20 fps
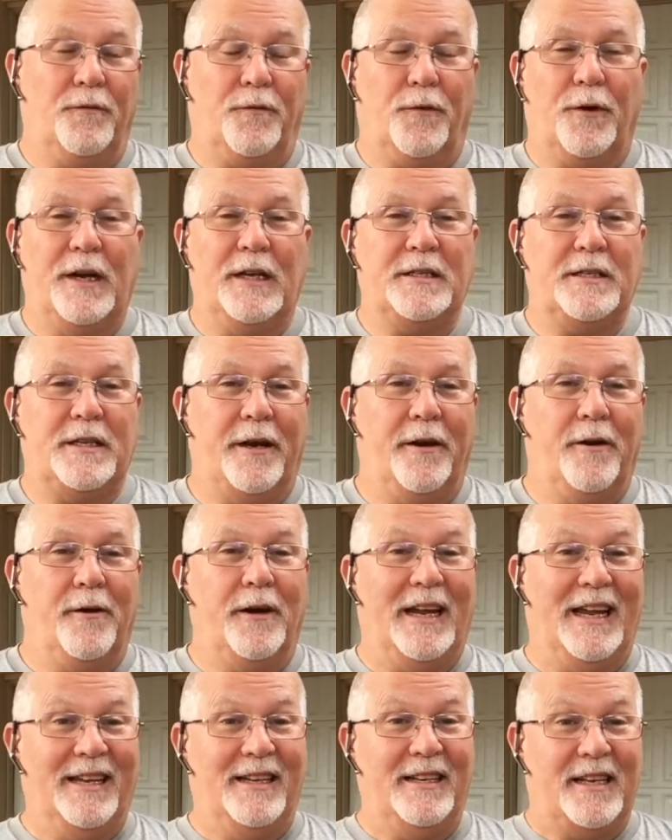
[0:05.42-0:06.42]
friends here
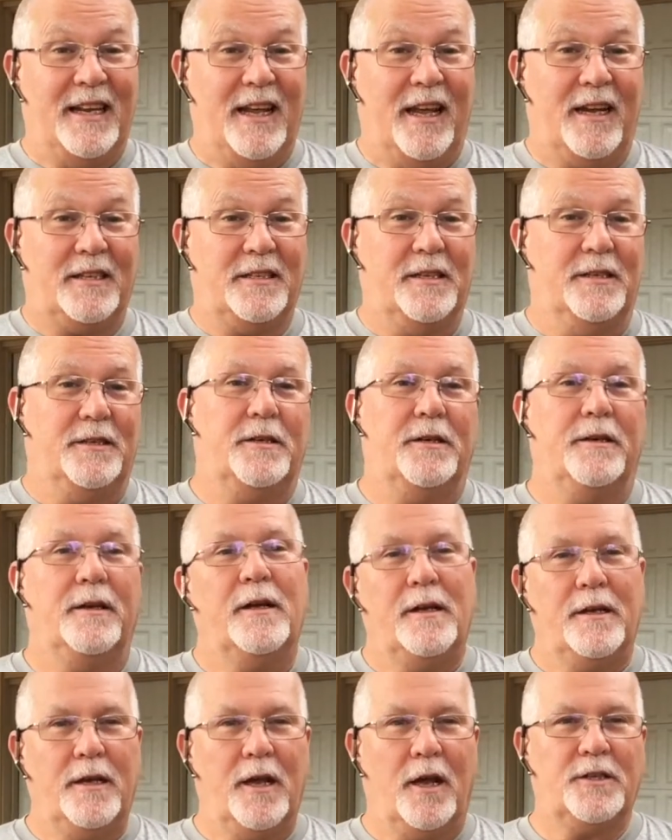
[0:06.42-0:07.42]
in Texas.
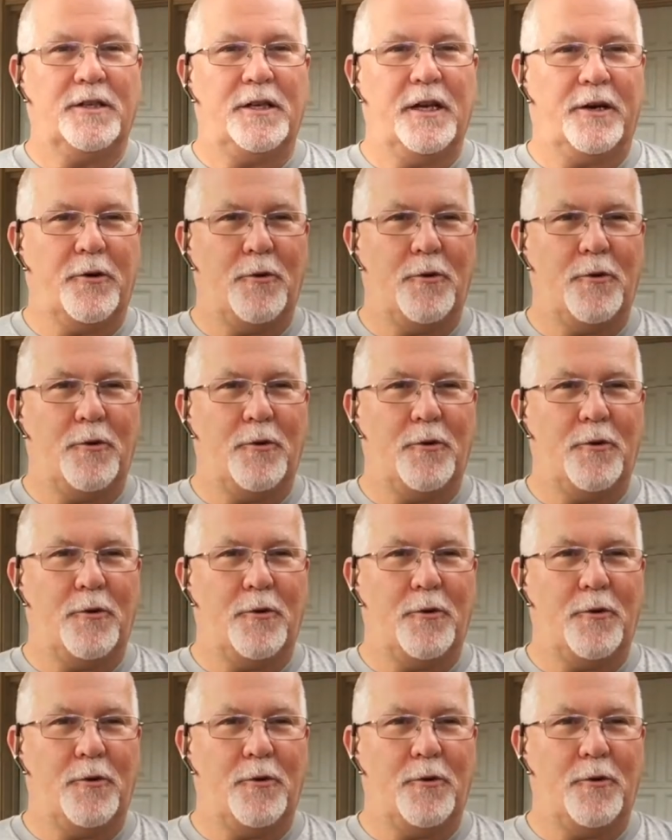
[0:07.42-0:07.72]
Y'all stick